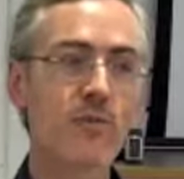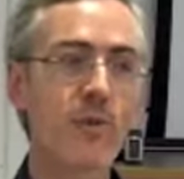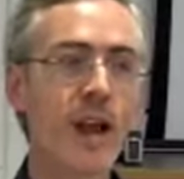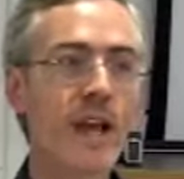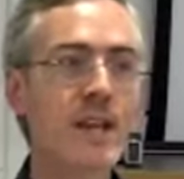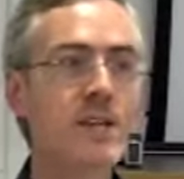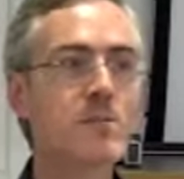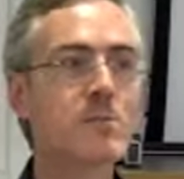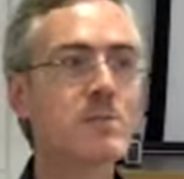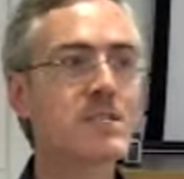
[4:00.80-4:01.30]
of
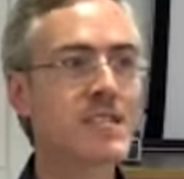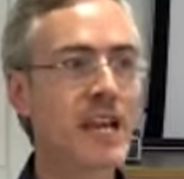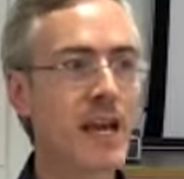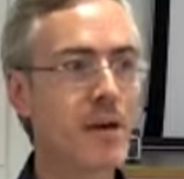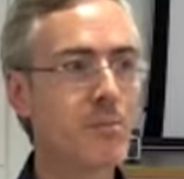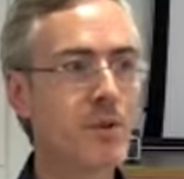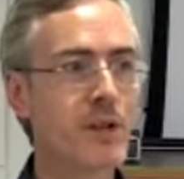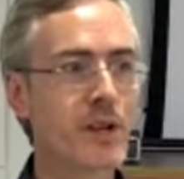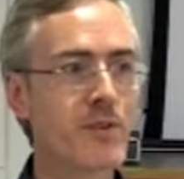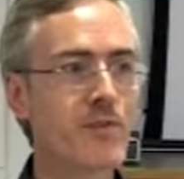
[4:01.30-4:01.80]
random
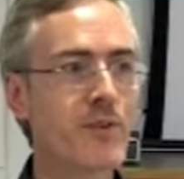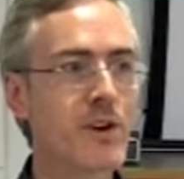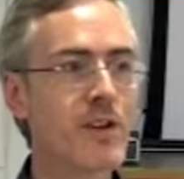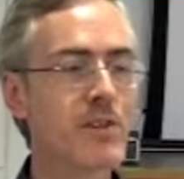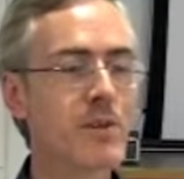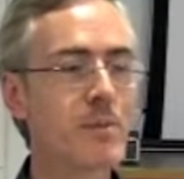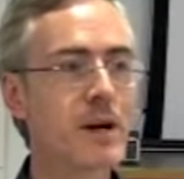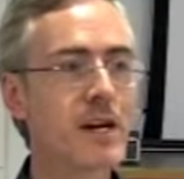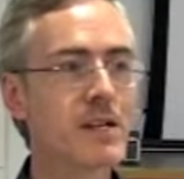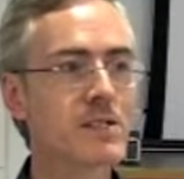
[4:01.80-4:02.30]
sampling of all
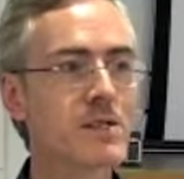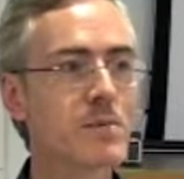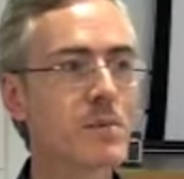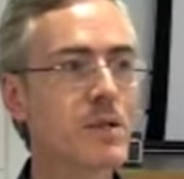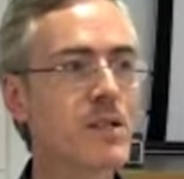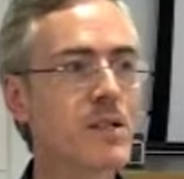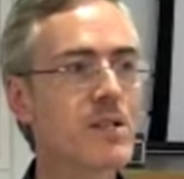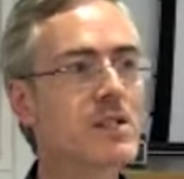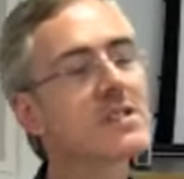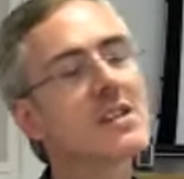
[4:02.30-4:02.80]
the
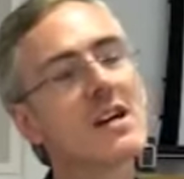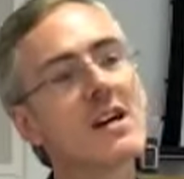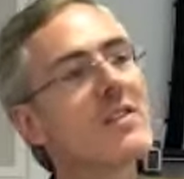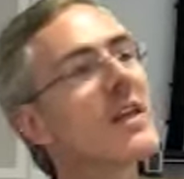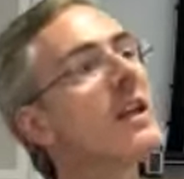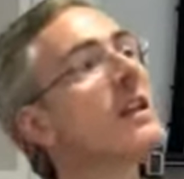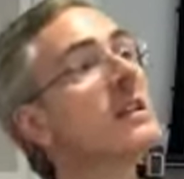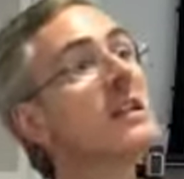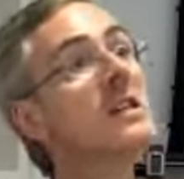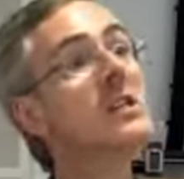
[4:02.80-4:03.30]
possibilities,
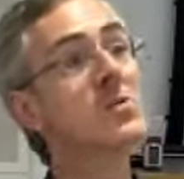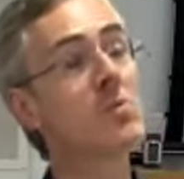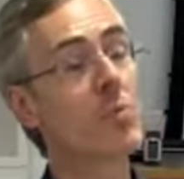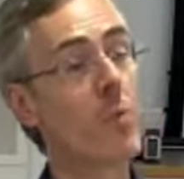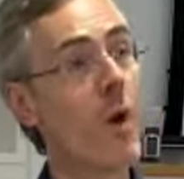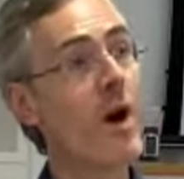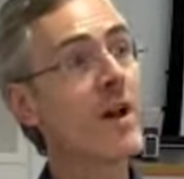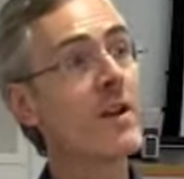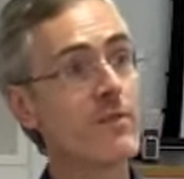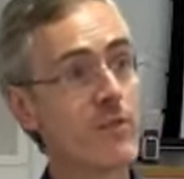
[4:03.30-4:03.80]
that at least
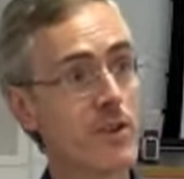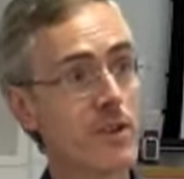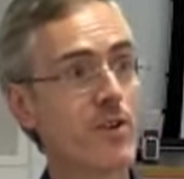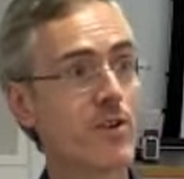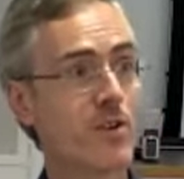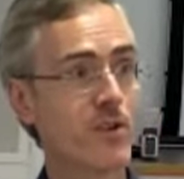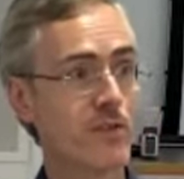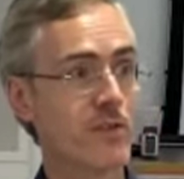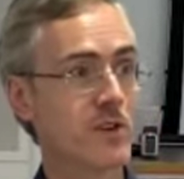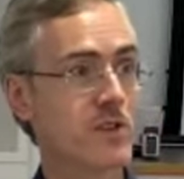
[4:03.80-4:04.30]
one of the
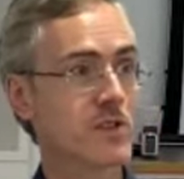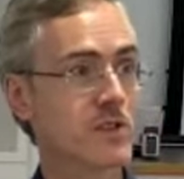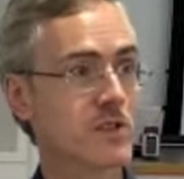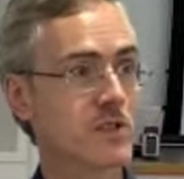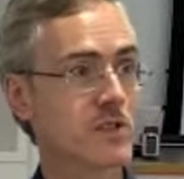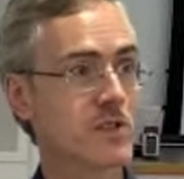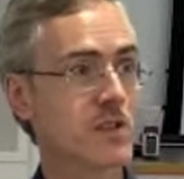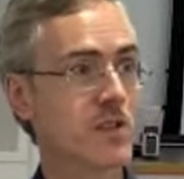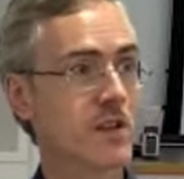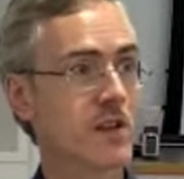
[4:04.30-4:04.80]

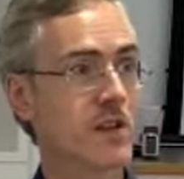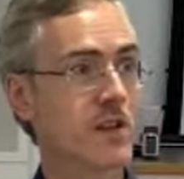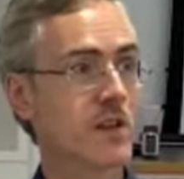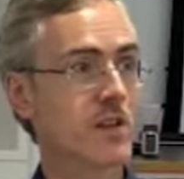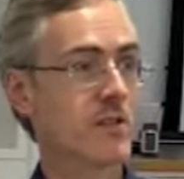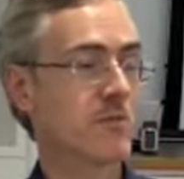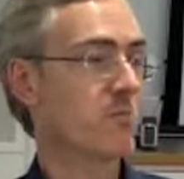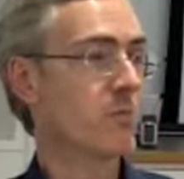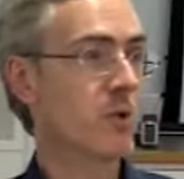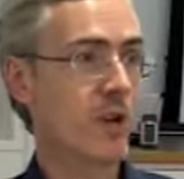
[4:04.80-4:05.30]
universes
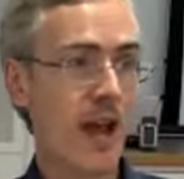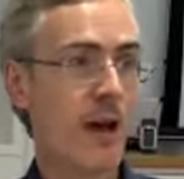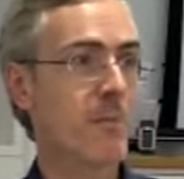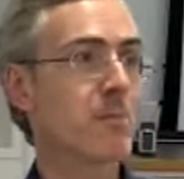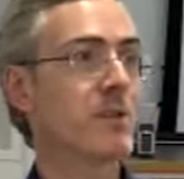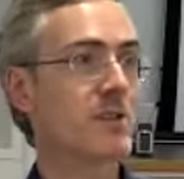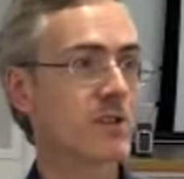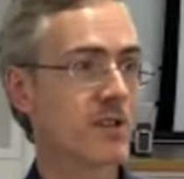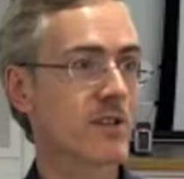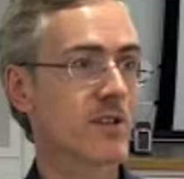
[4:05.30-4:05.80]
would
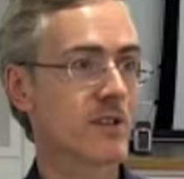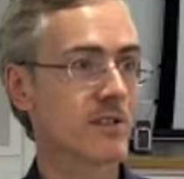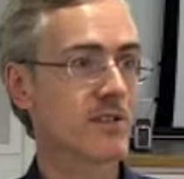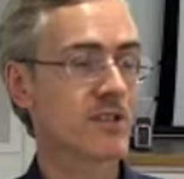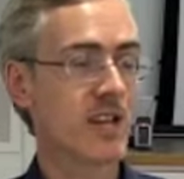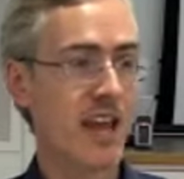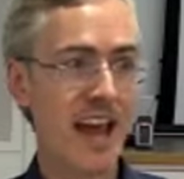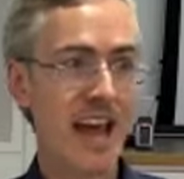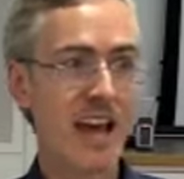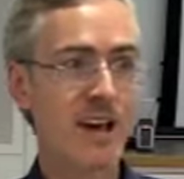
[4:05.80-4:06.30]
happen
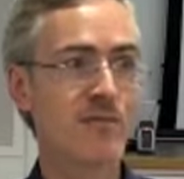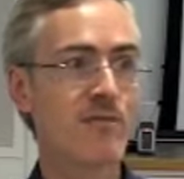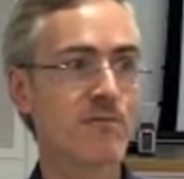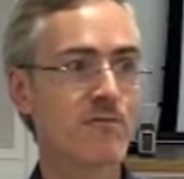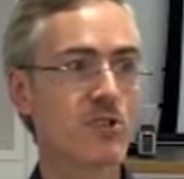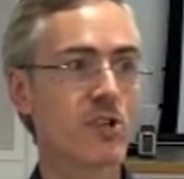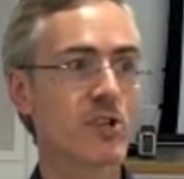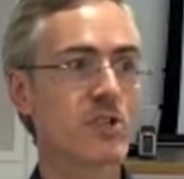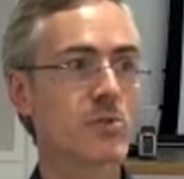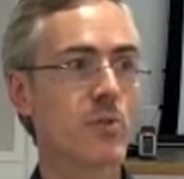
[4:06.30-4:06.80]
to
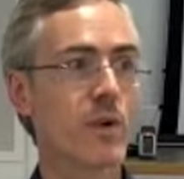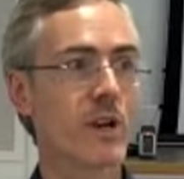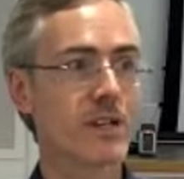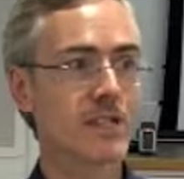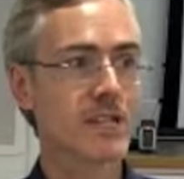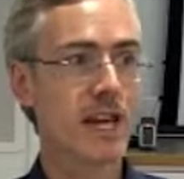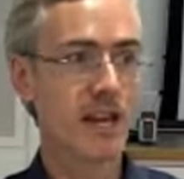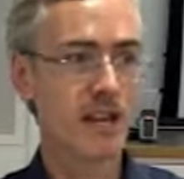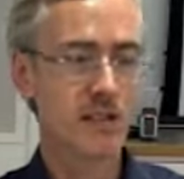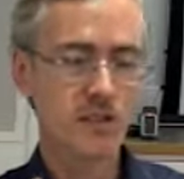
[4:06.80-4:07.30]
have just what
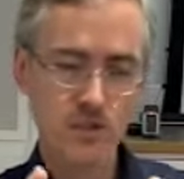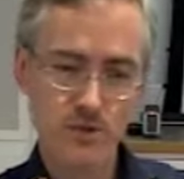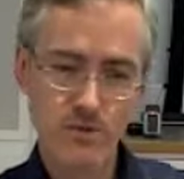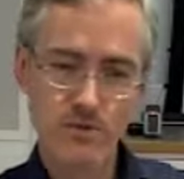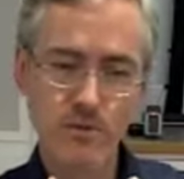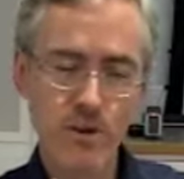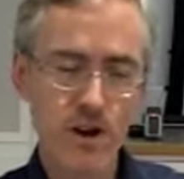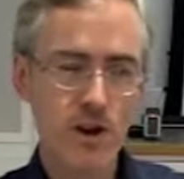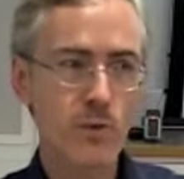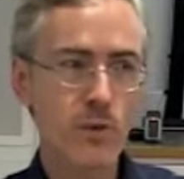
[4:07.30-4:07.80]
it takes to
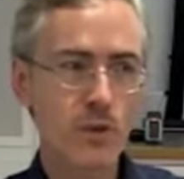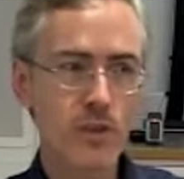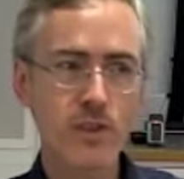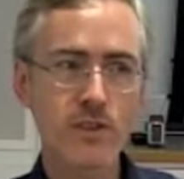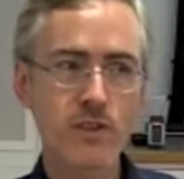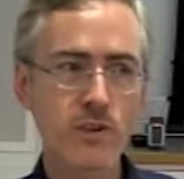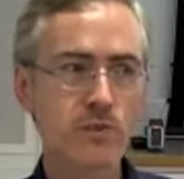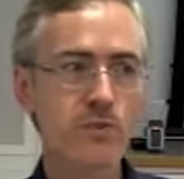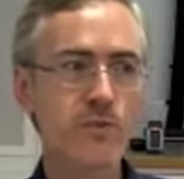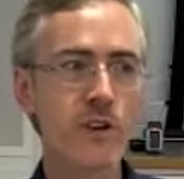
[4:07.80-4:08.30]
fall
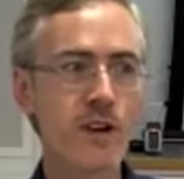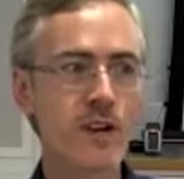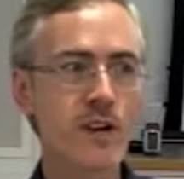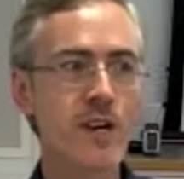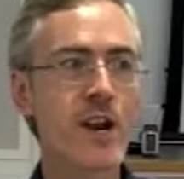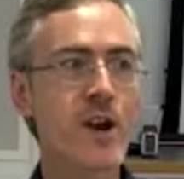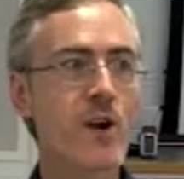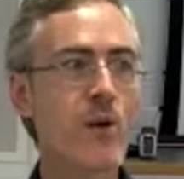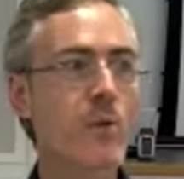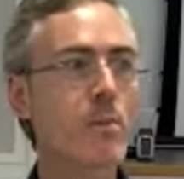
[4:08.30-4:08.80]
within those very
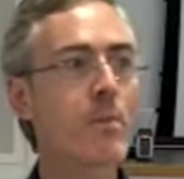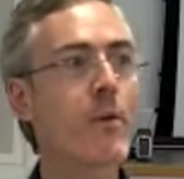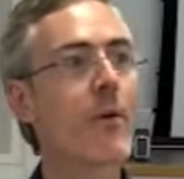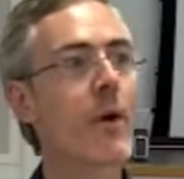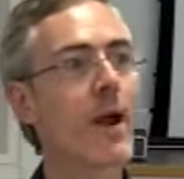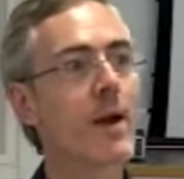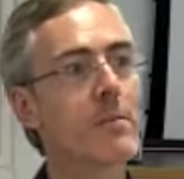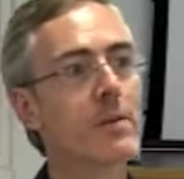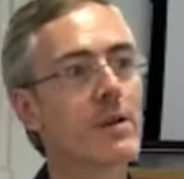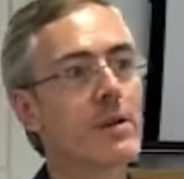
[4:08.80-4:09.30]
narrow
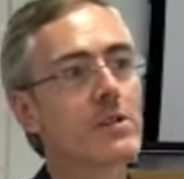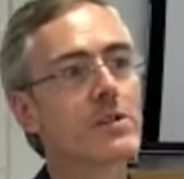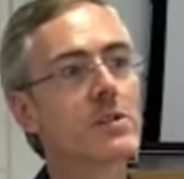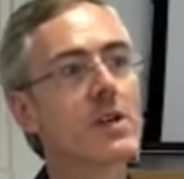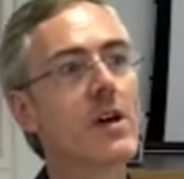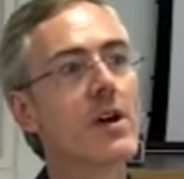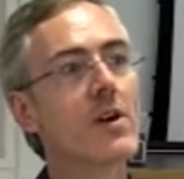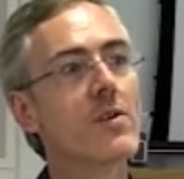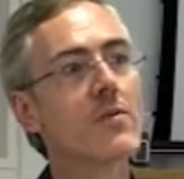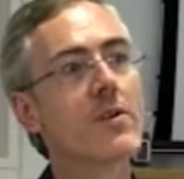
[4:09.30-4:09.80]
parameters
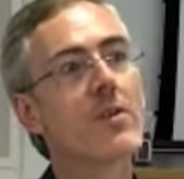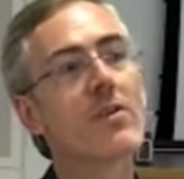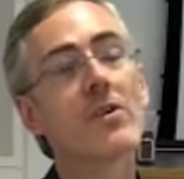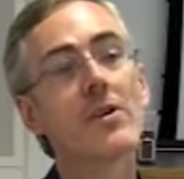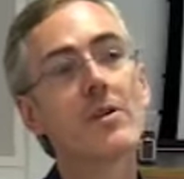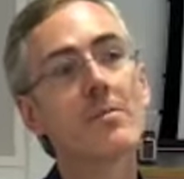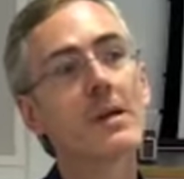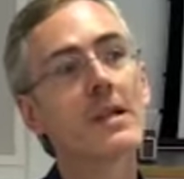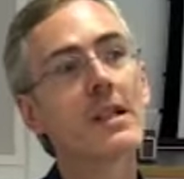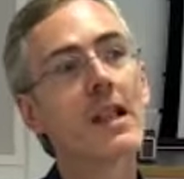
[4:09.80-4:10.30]
for there
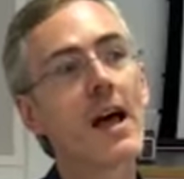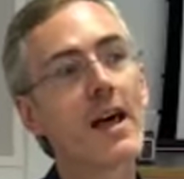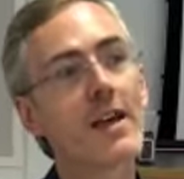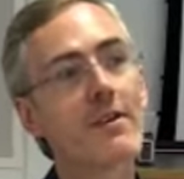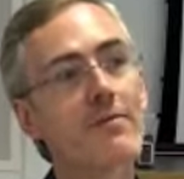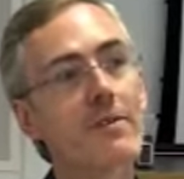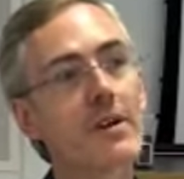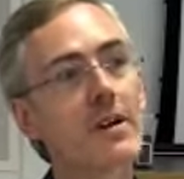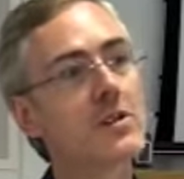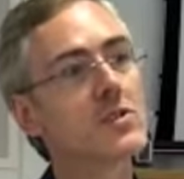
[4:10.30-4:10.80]
to be
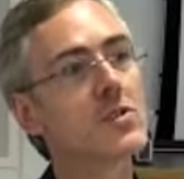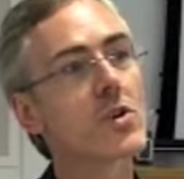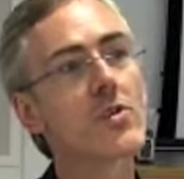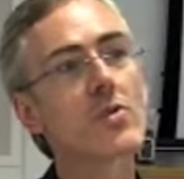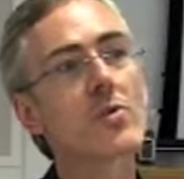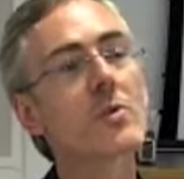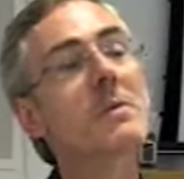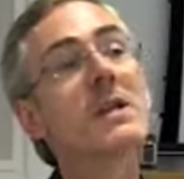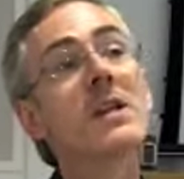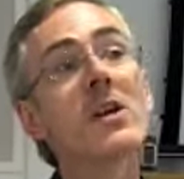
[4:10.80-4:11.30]
life. So
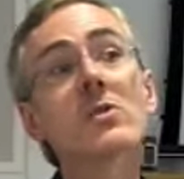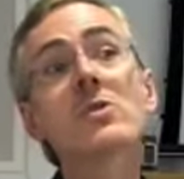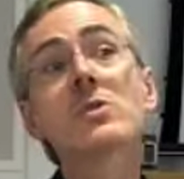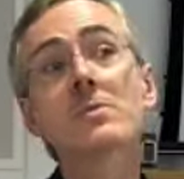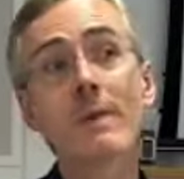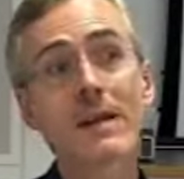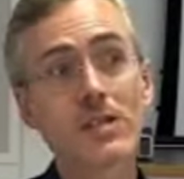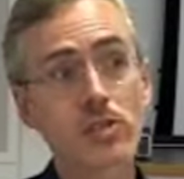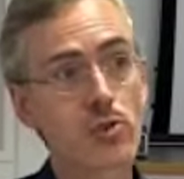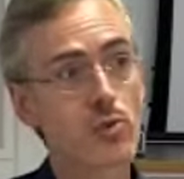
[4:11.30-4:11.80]
there would be no
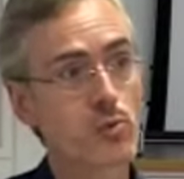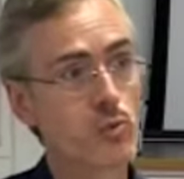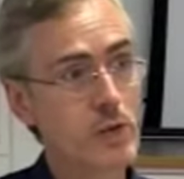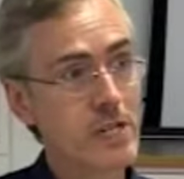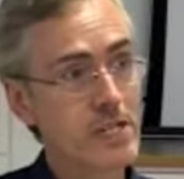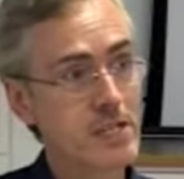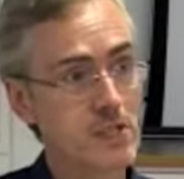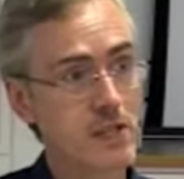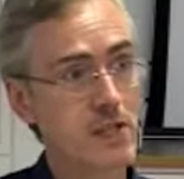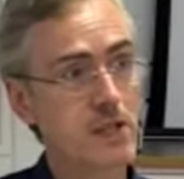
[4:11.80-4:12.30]
special
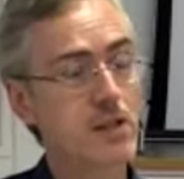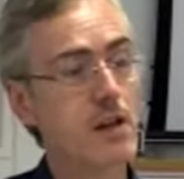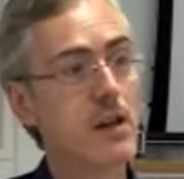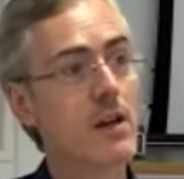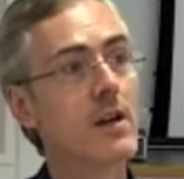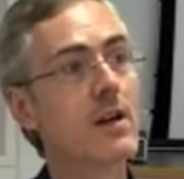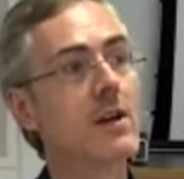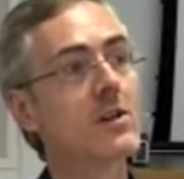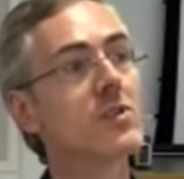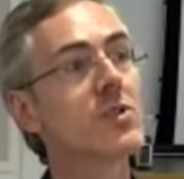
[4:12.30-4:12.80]
reason
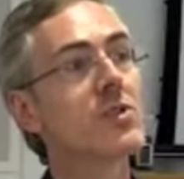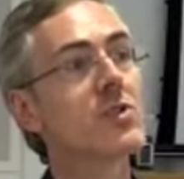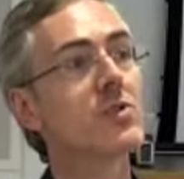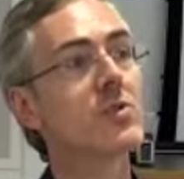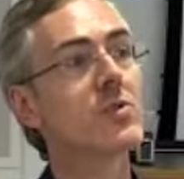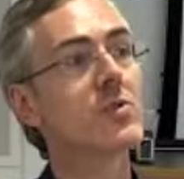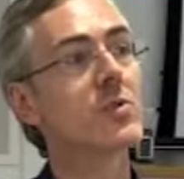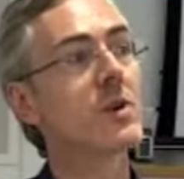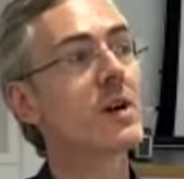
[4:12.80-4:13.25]
to